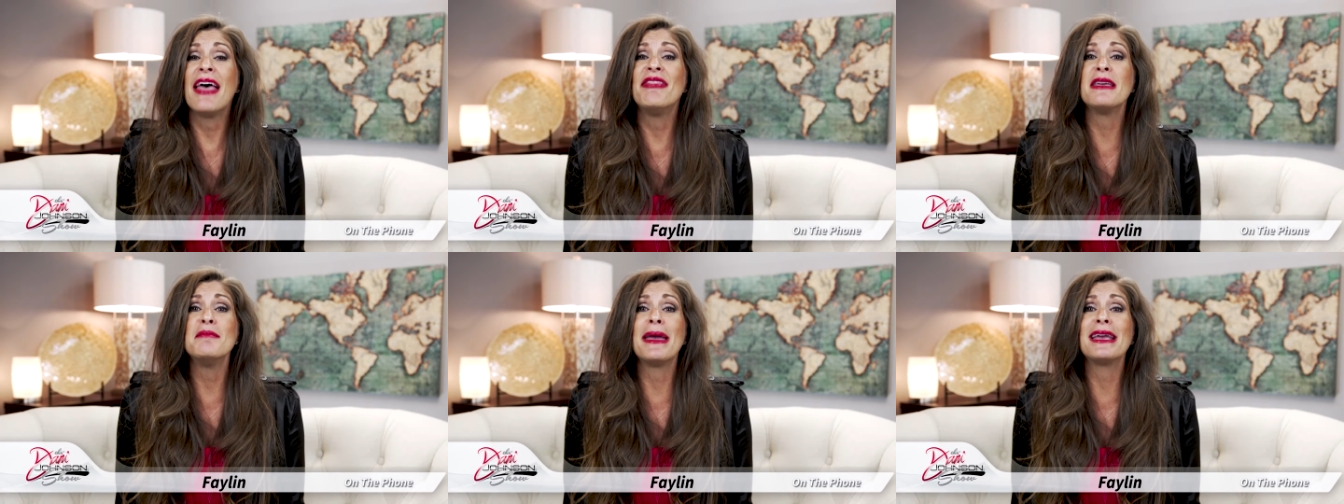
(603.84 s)

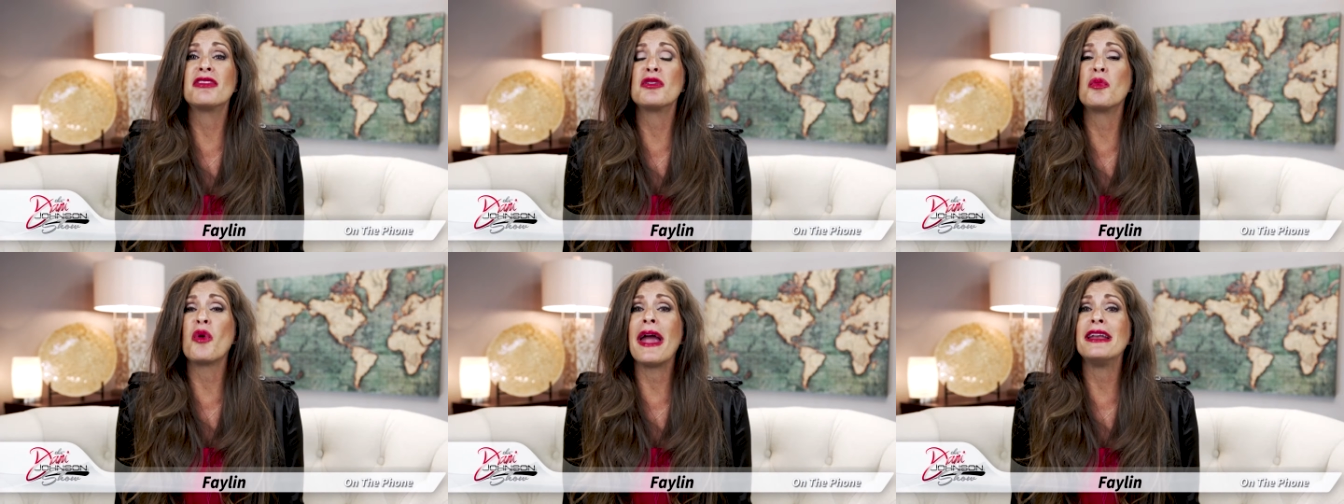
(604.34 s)
and they make
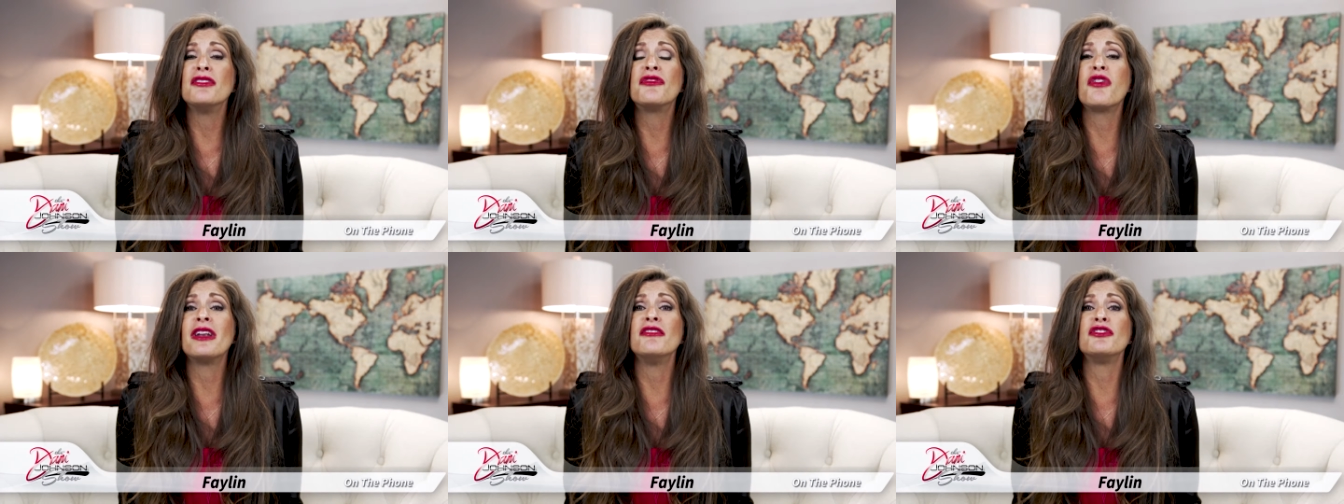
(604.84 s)
them right in
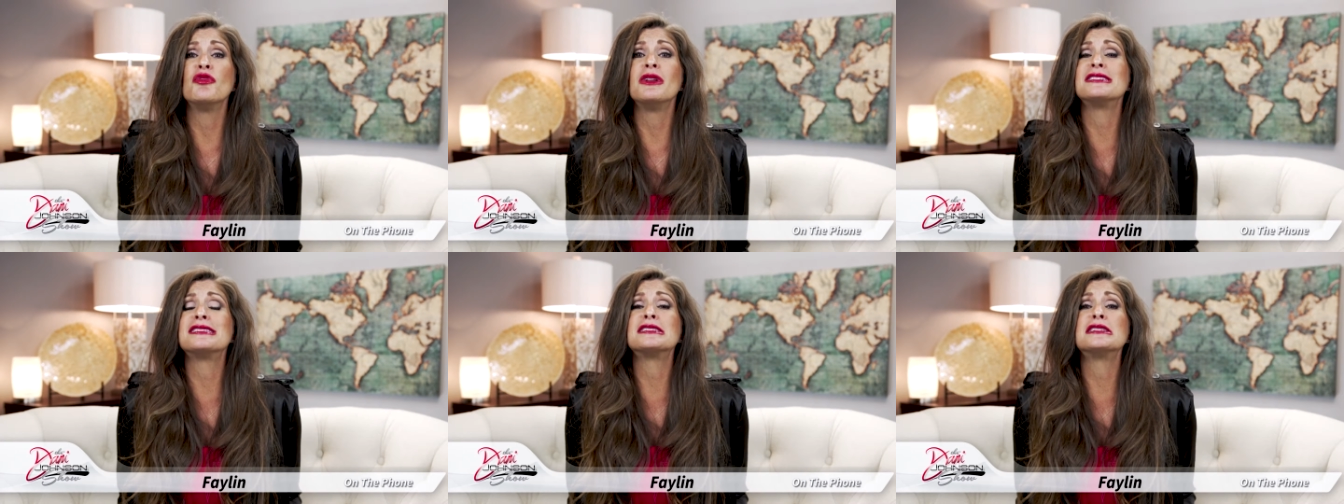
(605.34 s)
front of you,
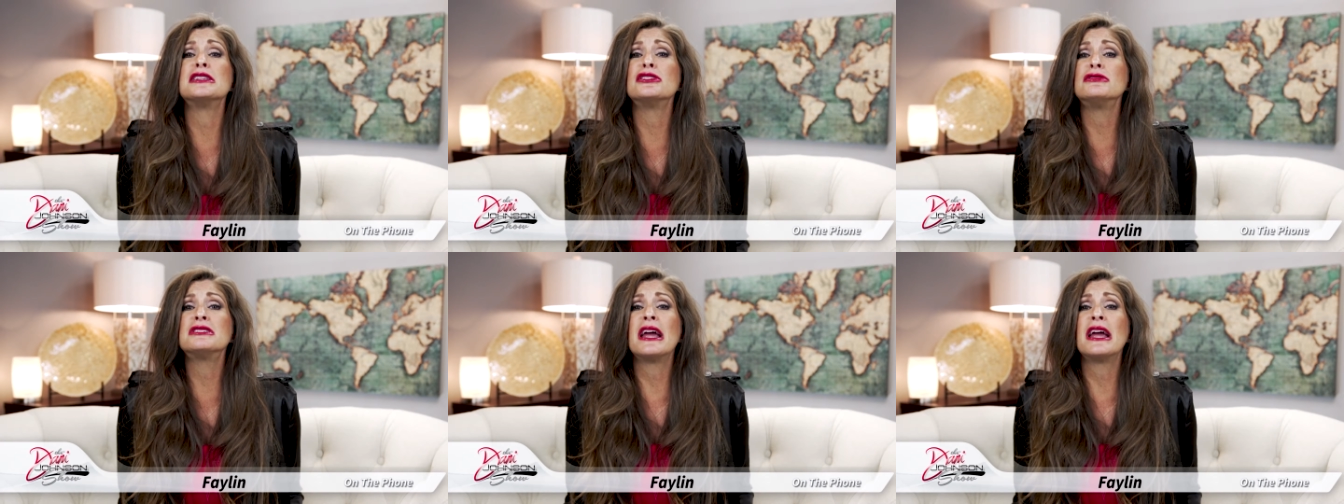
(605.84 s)
and it's this little